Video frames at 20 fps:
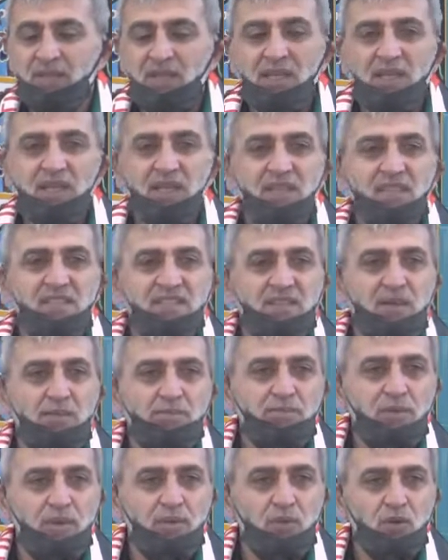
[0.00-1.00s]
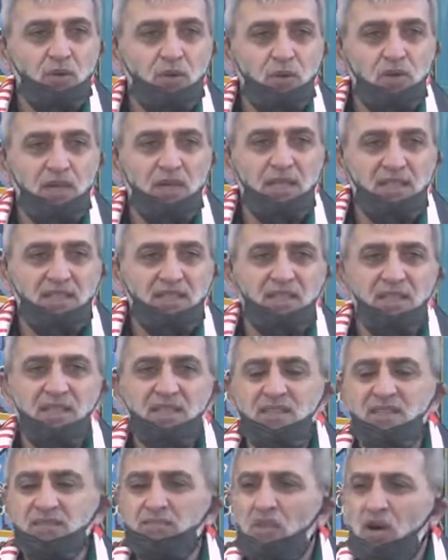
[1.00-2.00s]
There's some people
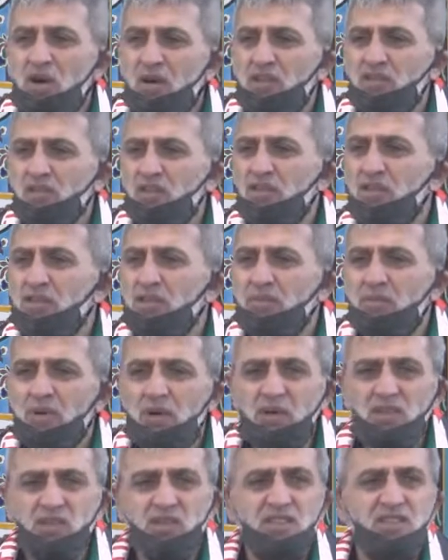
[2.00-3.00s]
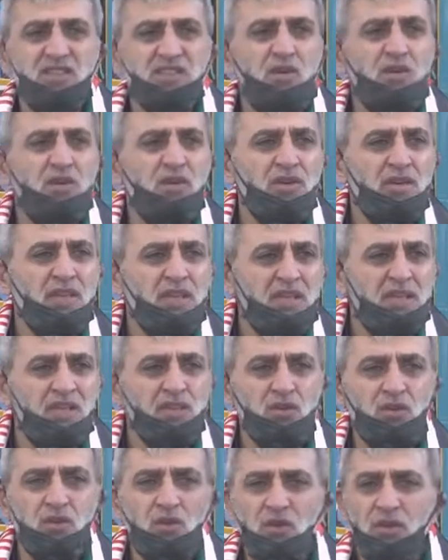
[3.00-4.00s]
collecting march on the marches, on the
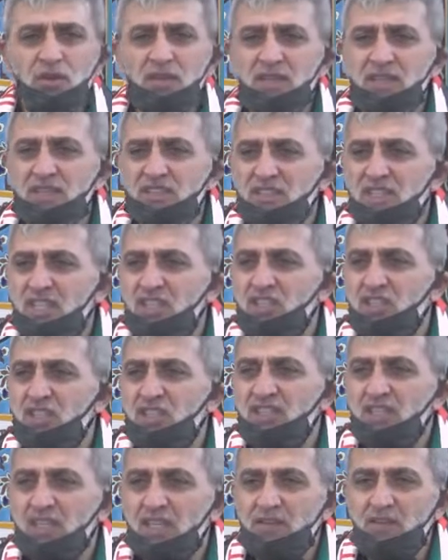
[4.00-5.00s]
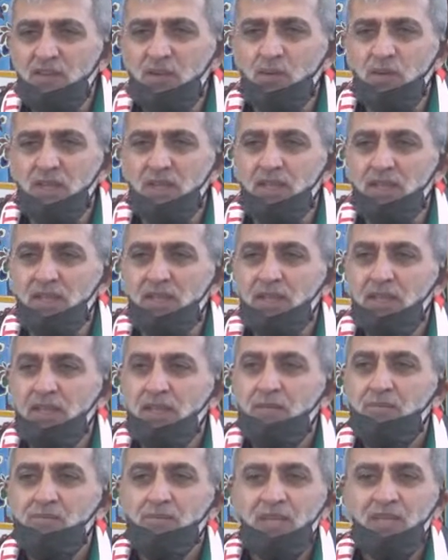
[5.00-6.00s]
radio, on the stations, everywhere.
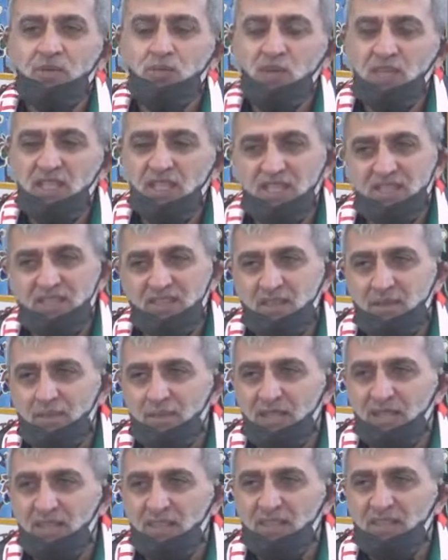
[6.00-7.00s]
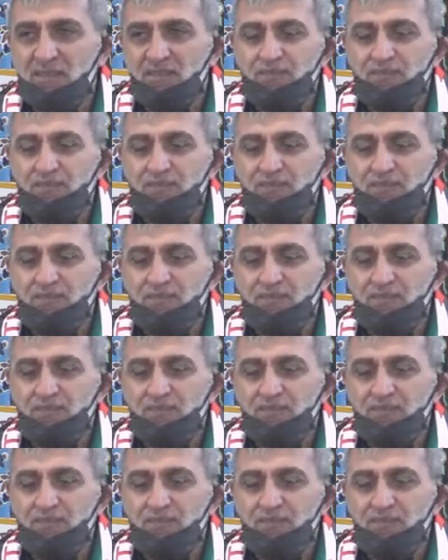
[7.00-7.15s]
But where is the money?